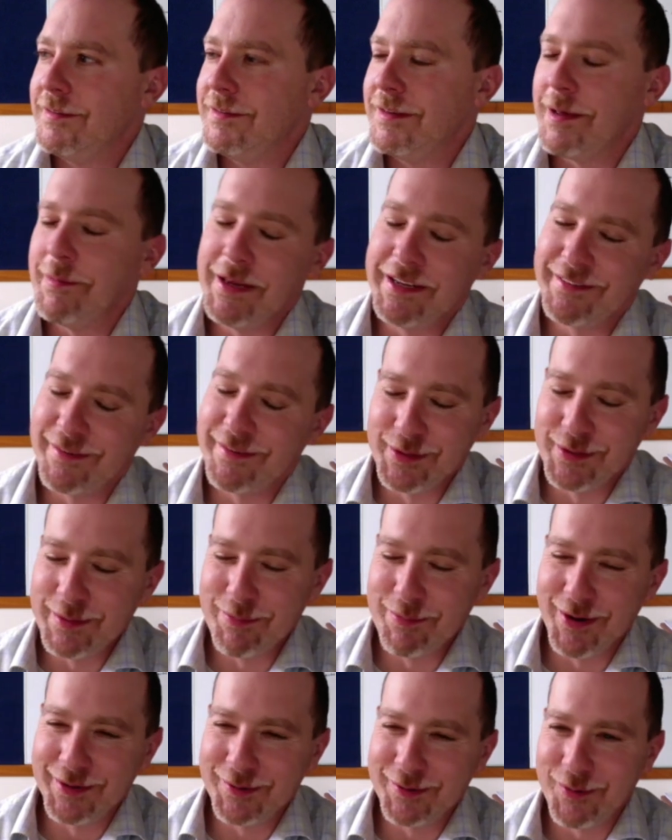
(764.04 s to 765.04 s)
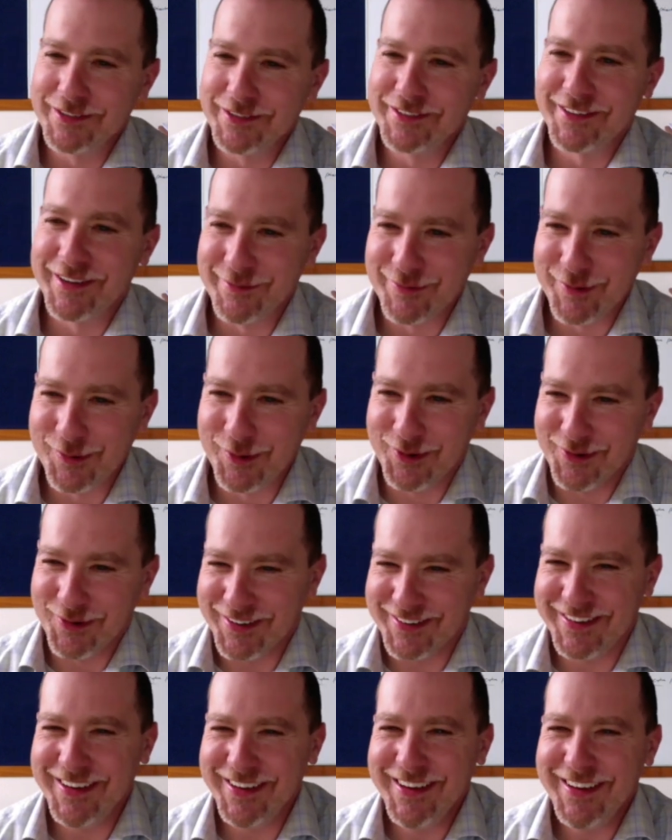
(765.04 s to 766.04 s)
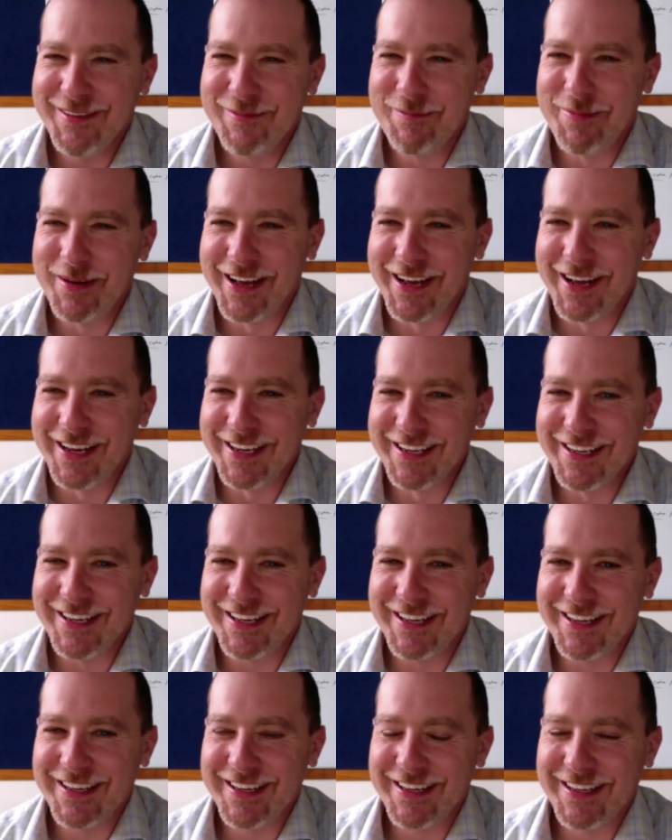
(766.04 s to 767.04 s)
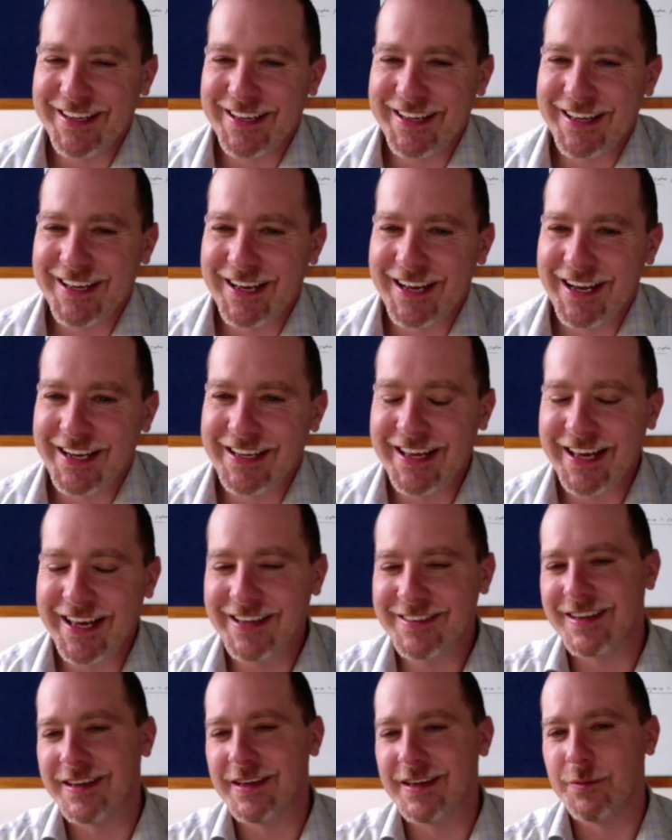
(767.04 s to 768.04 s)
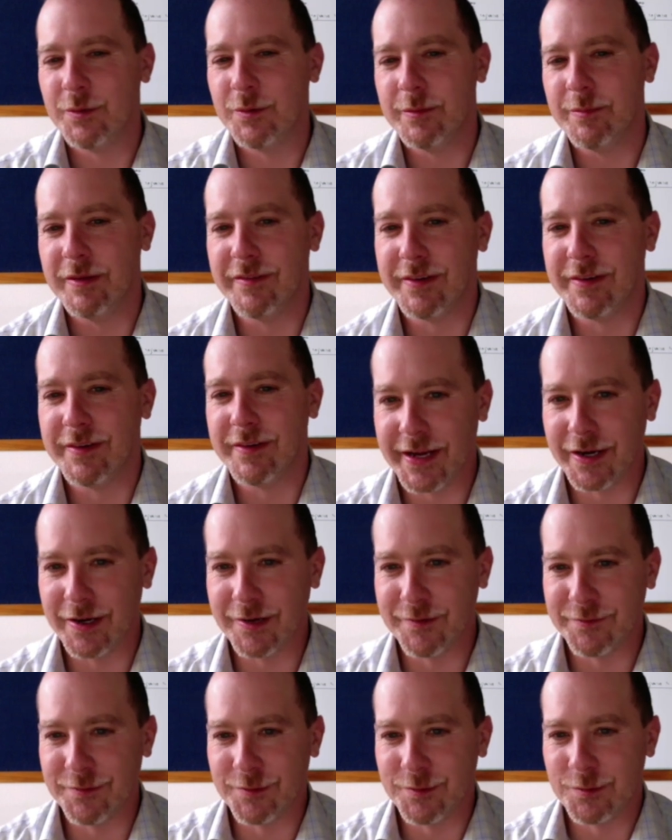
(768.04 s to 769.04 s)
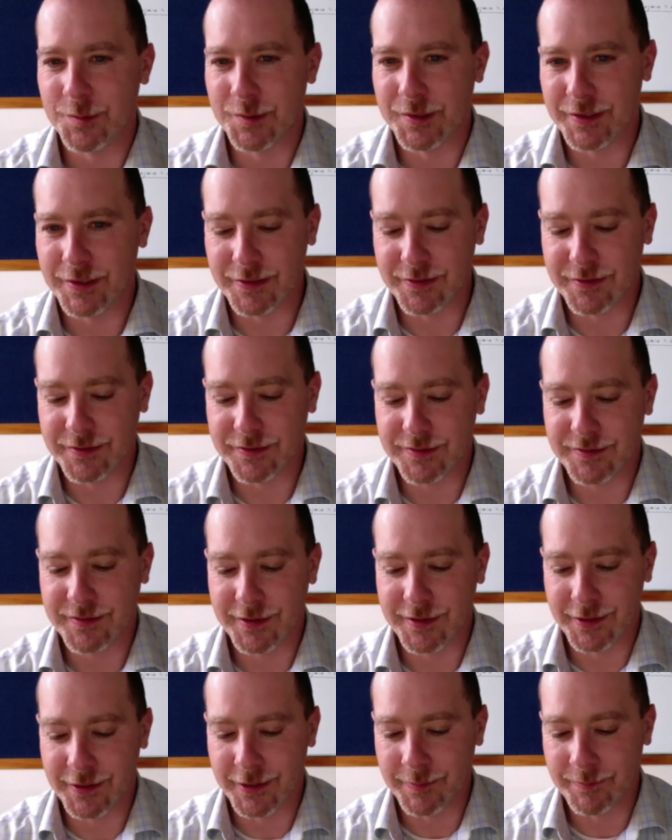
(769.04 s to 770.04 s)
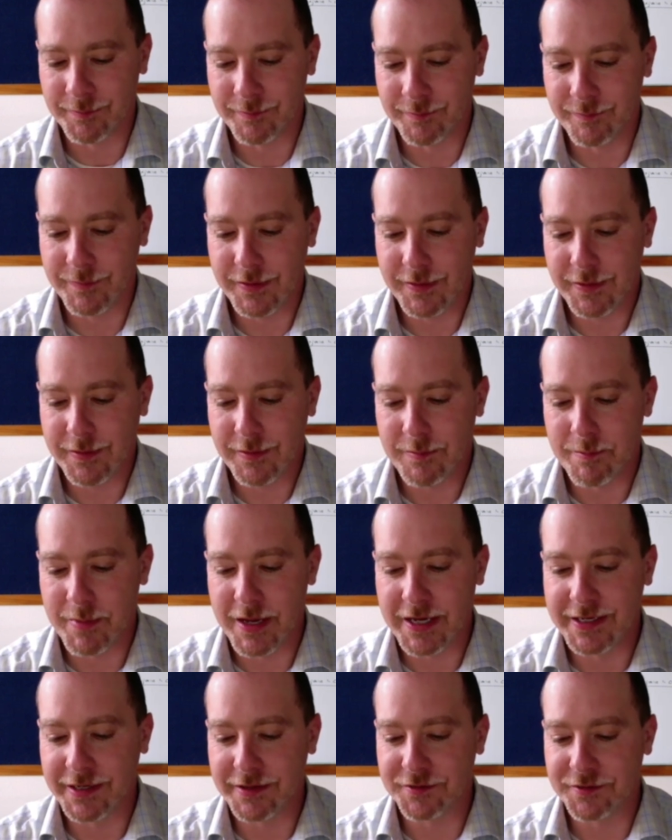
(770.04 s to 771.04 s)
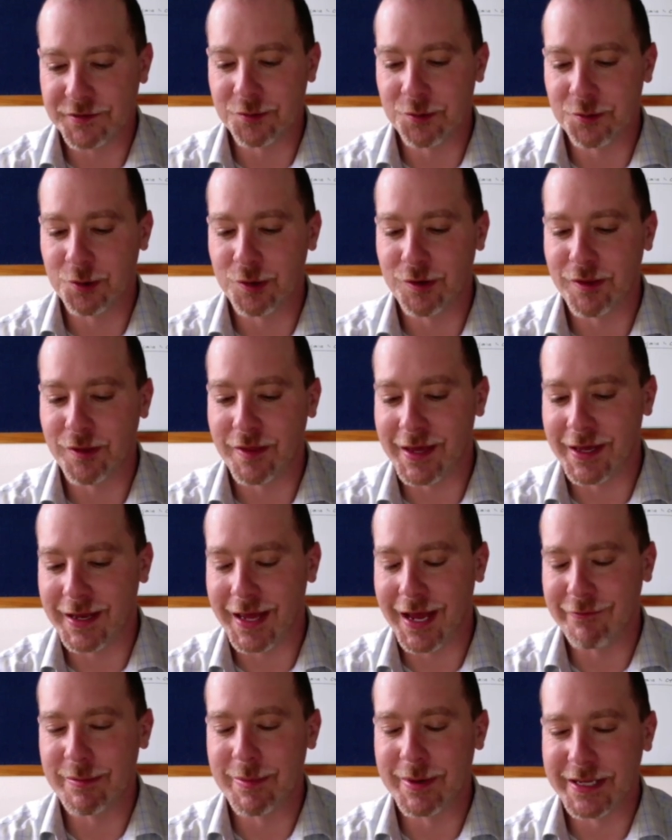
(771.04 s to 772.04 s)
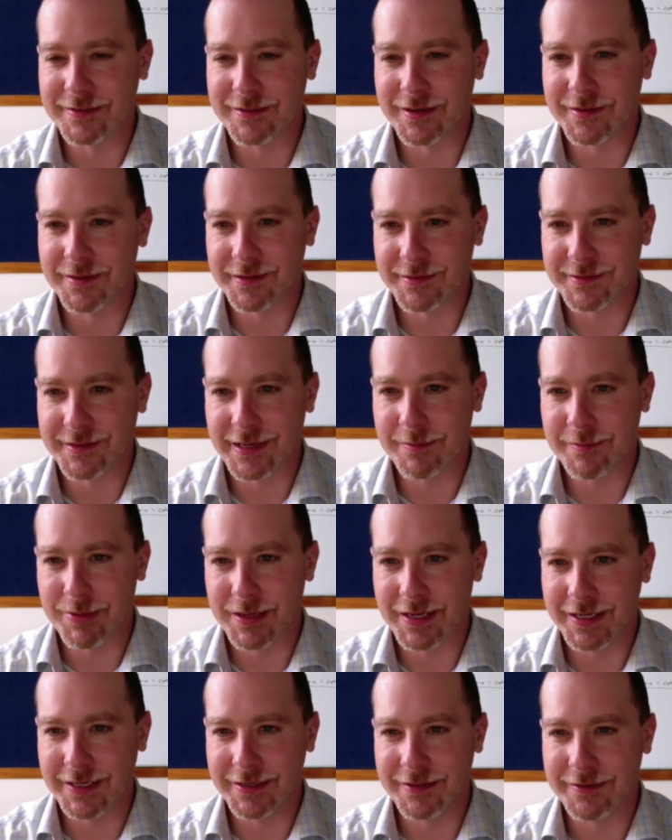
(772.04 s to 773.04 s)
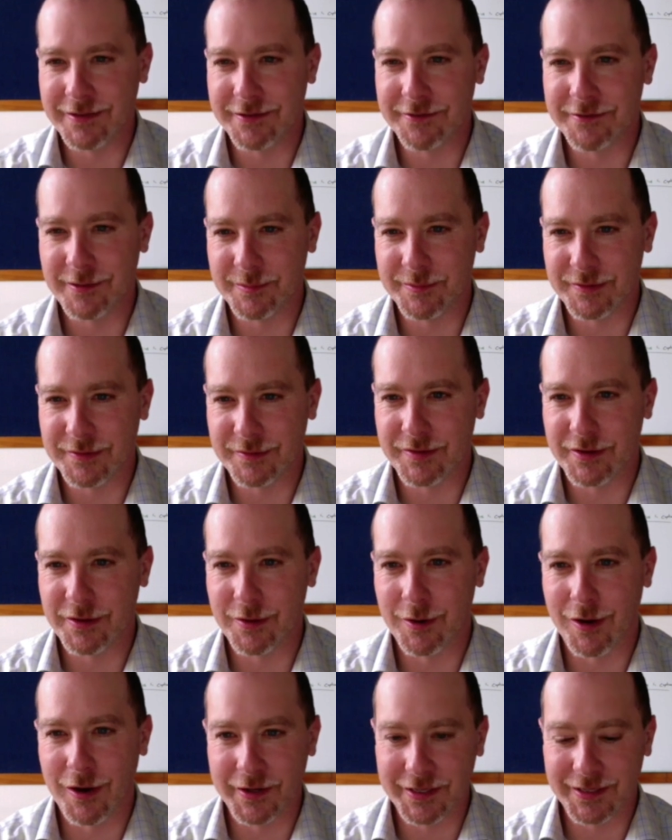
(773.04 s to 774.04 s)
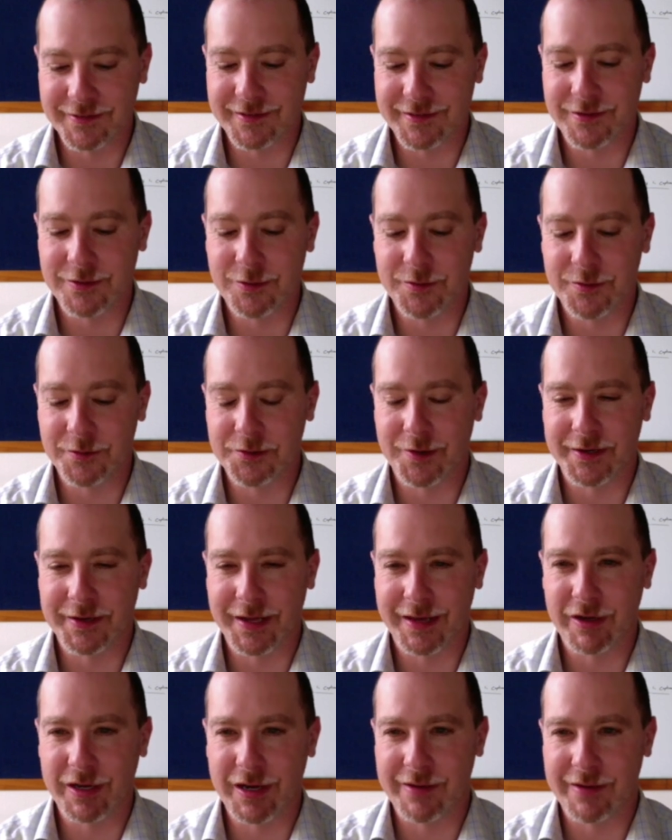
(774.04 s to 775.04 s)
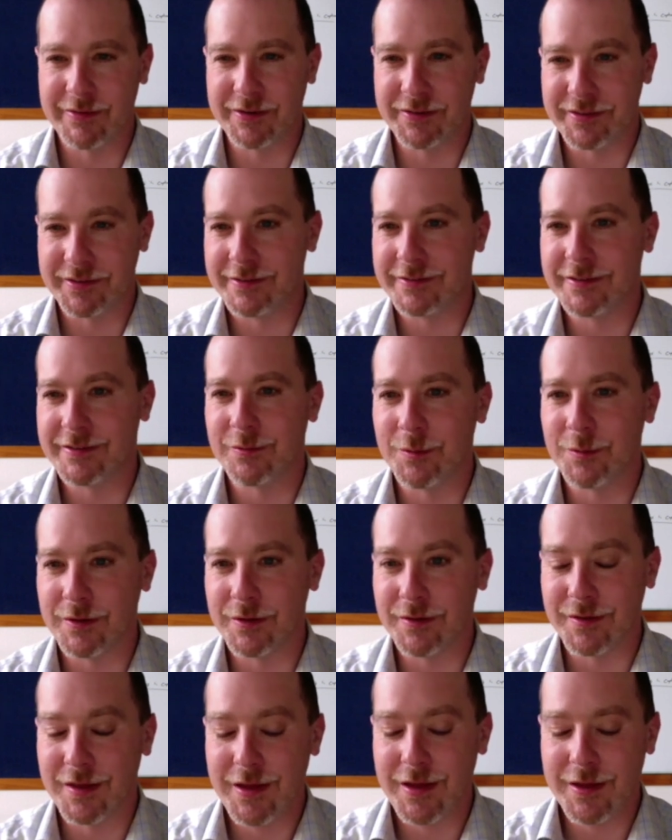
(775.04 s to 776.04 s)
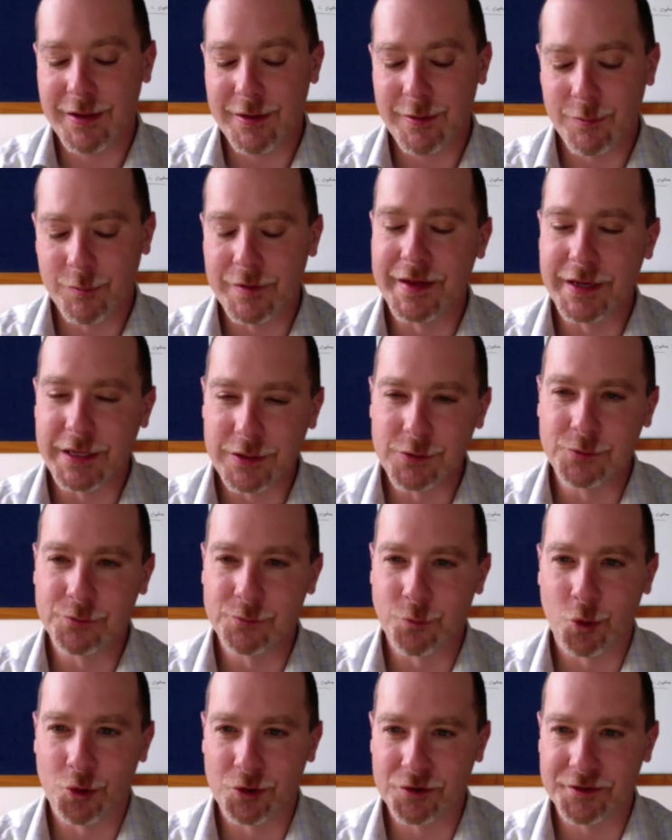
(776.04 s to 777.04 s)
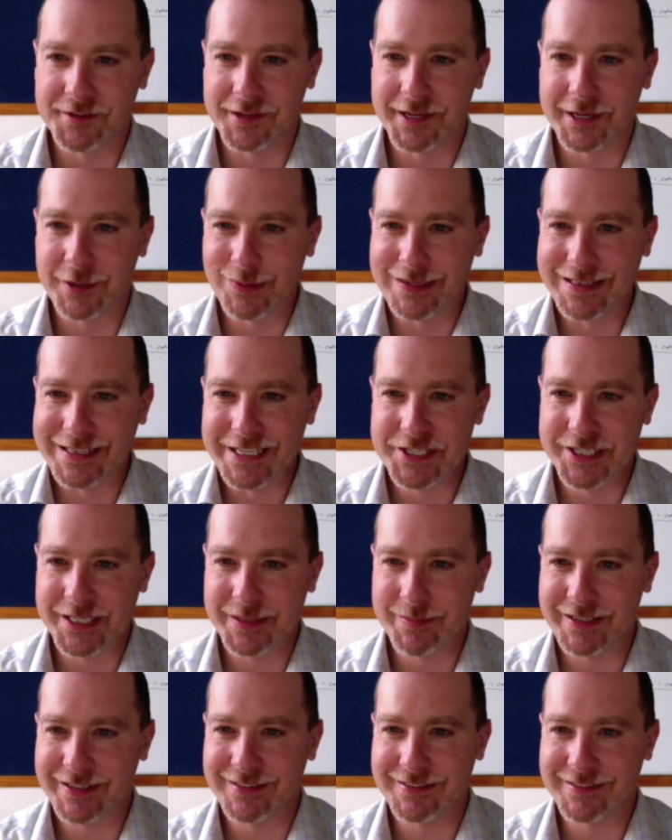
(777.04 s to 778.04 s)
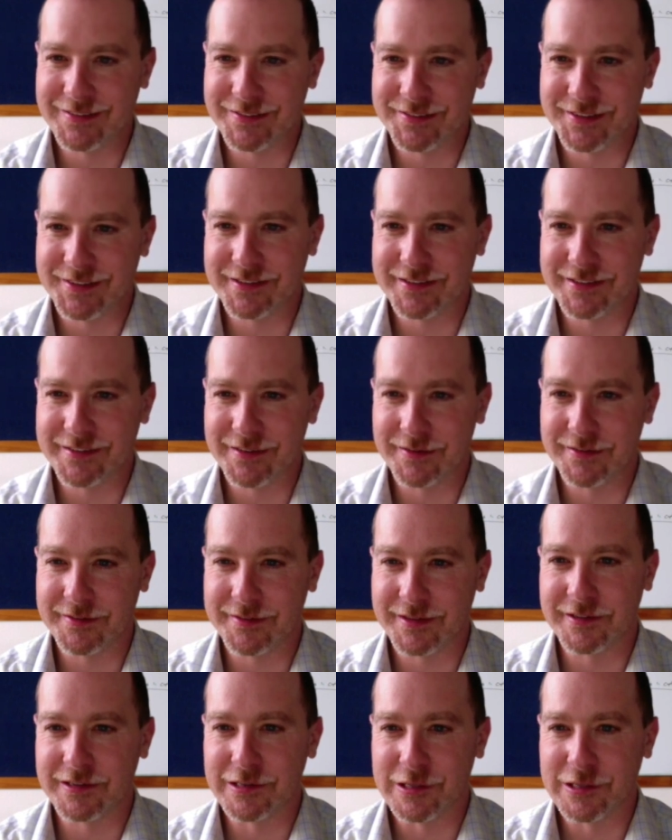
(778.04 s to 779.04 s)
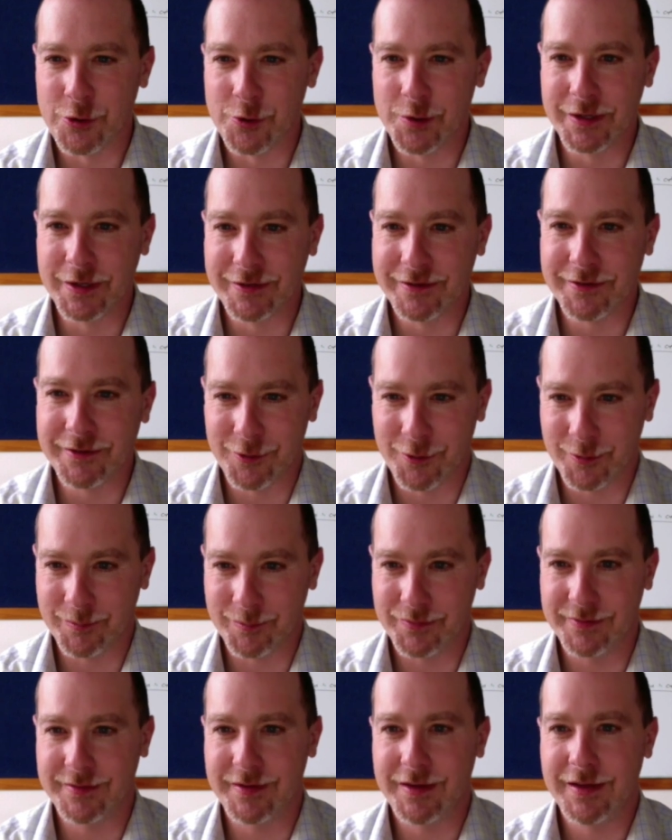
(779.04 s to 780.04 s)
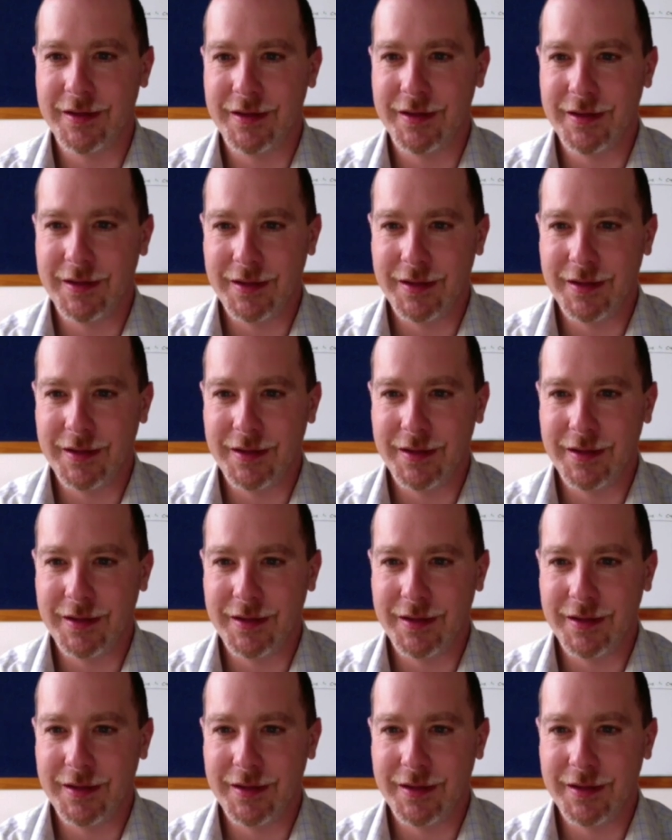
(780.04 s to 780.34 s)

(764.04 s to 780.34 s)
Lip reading: I mean, it's a really broad question, of course, but I guess I would be very careful with making sure that everybody is on the same page in terms of their audience and who they're trying to have a conversation with when they use words like religion, because they're such loaded terms.